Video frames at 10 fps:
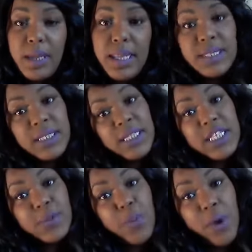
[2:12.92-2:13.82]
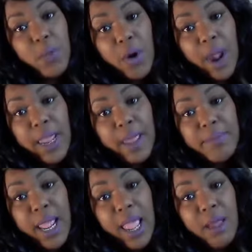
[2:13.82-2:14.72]
get to this point where I
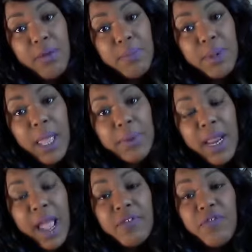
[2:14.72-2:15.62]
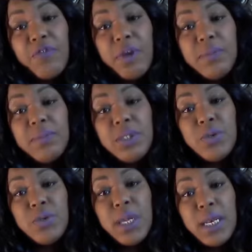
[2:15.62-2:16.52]
am now and be able to have the freedom
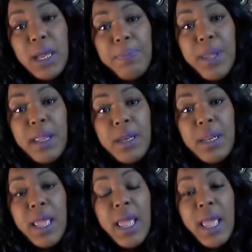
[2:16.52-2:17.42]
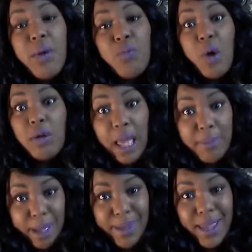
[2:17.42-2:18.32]
to get up and roll
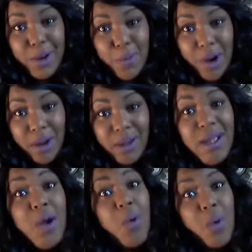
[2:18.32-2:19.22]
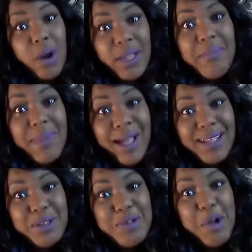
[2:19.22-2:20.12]
out my bed and work in
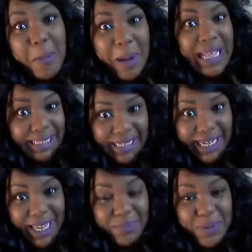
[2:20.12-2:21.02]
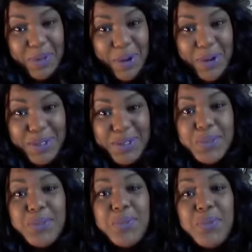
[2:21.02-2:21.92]
my, you know, my sleep, you know, and
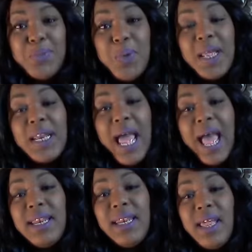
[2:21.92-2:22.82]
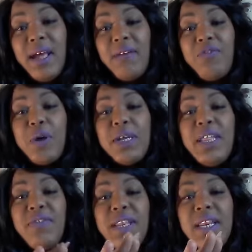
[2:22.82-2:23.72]
do what I love for a
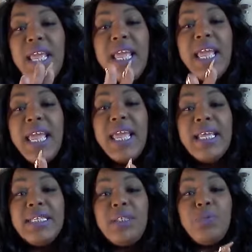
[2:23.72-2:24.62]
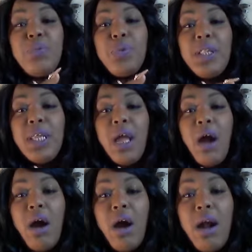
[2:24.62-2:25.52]
living. It's really
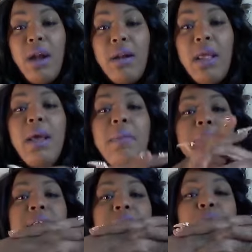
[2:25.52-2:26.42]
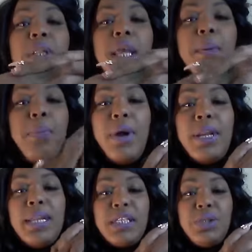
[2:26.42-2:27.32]
hard, but it's really
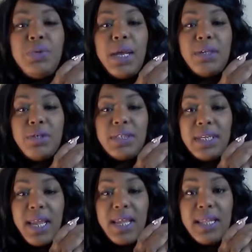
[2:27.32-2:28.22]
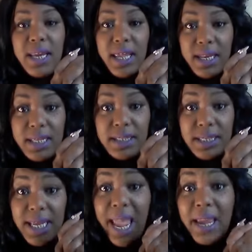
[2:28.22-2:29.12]
important that you understand that it is
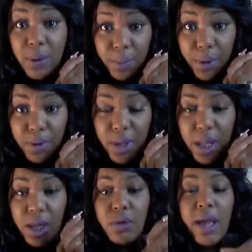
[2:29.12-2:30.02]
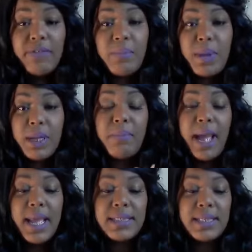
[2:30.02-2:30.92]
attainable. You have to be in the
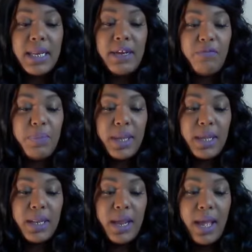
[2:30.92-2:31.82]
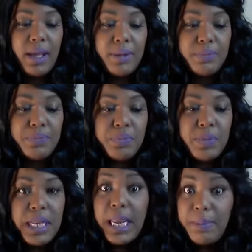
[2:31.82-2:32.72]
mindset of being
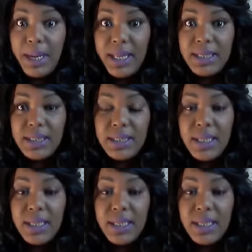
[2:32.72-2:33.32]
limitless.